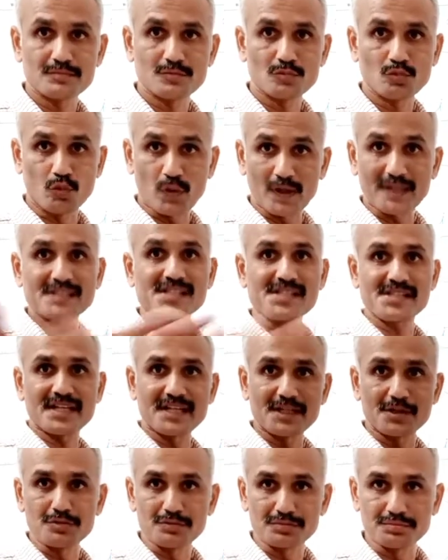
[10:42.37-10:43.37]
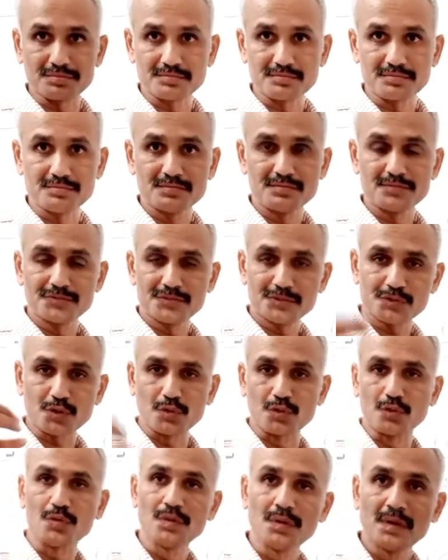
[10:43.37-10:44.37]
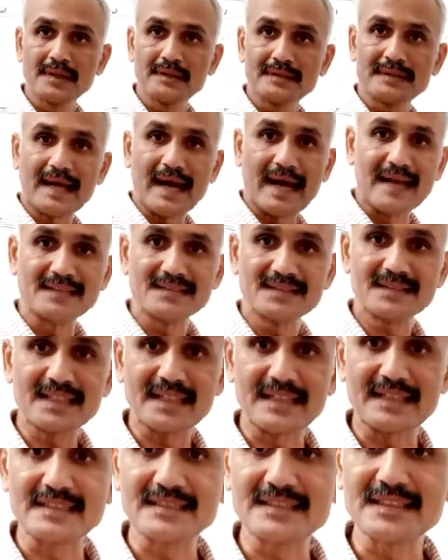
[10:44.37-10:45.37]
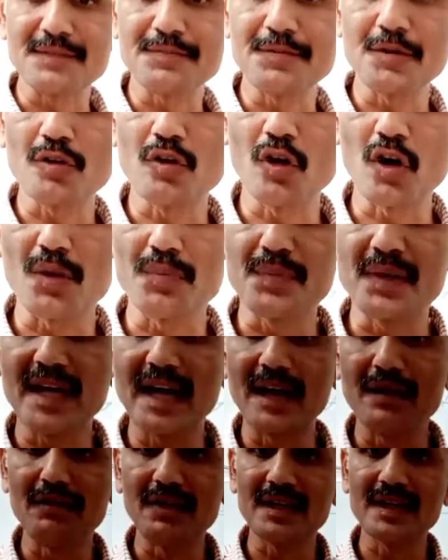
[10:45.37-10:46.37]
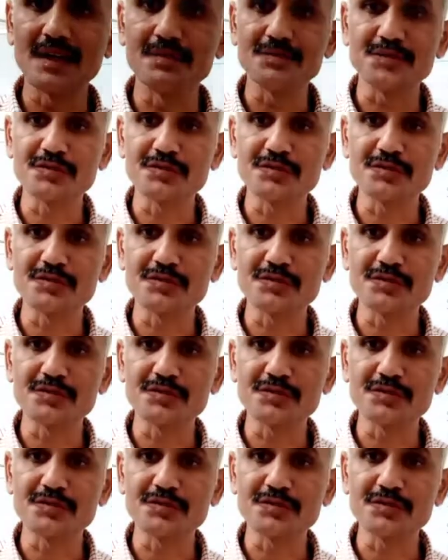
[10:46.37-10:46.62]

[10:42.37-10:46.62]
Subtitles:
What she can do? So the answer is, if you call me, I will come.